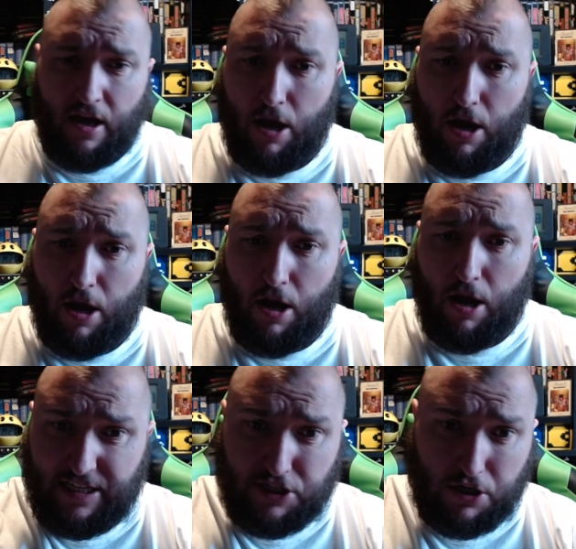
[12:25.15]
But
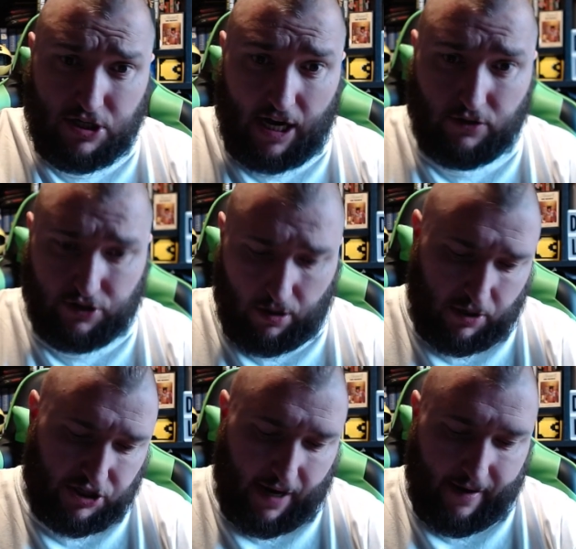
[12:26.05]
these two channels I
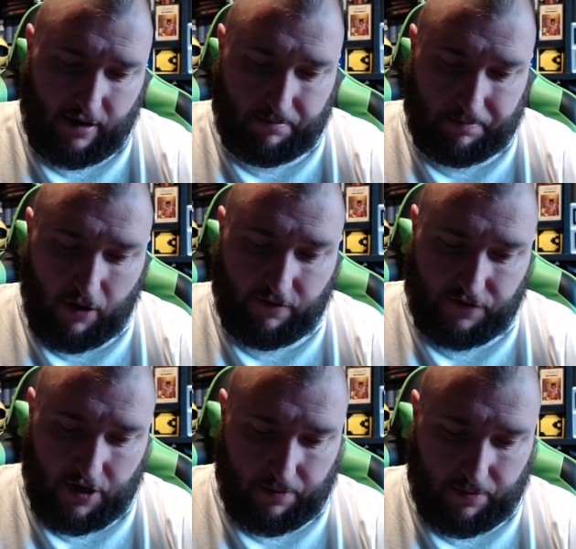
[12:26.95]
want to shout out are both
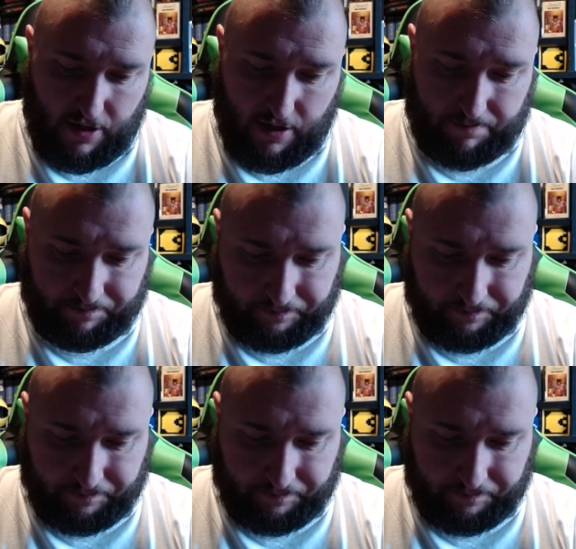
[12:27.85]
new.